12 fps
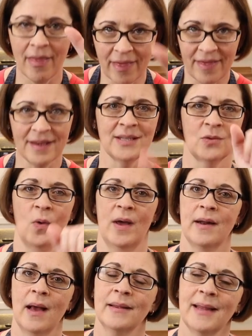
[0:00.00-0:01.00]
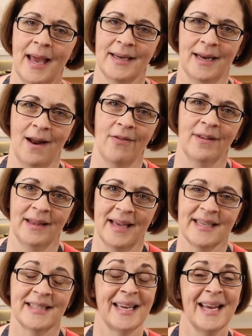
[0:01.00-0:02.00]
this one landed on the
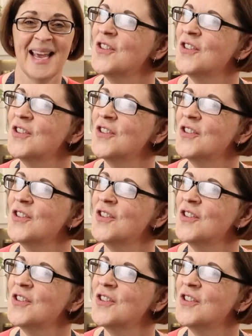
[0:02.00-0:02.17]
list.